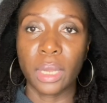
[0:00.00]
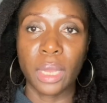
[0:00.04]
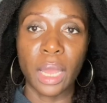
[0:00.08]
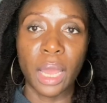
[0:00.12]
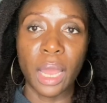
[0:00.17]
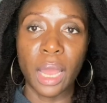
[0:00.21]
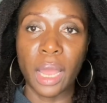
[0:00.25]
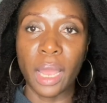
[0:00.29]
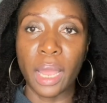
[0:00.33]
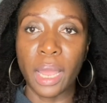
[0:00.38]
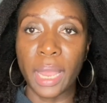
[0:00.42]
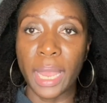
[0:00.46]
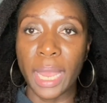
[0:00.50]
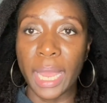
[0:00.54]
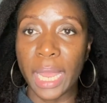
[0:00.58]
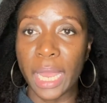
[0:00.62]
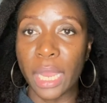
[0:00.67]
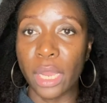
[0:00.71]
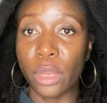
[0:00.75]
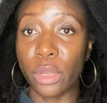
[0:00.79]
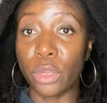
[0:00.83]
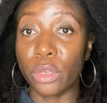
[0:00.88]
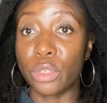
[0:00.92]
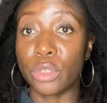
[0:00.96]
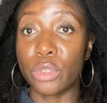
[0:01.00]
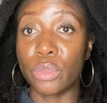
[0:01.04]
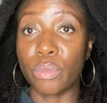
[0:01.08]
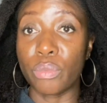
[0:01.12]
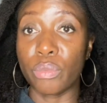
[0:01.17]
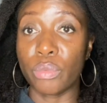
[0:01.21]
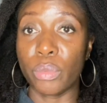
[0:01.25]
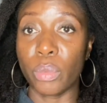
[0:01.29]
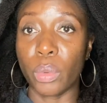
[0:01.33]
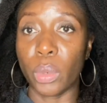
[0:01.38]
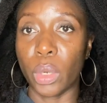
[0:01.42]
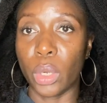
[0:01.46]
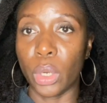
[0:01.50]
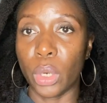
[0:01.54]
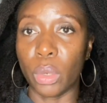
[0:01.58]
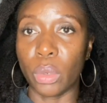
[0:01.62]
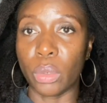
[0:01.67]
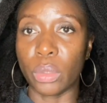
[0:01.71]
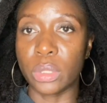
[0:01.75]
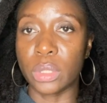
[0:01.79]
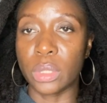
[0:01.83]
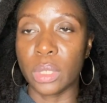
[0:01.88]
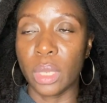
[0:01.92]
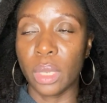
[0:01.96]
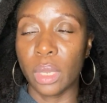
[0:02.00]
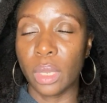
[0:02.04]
our hair goes through a lot.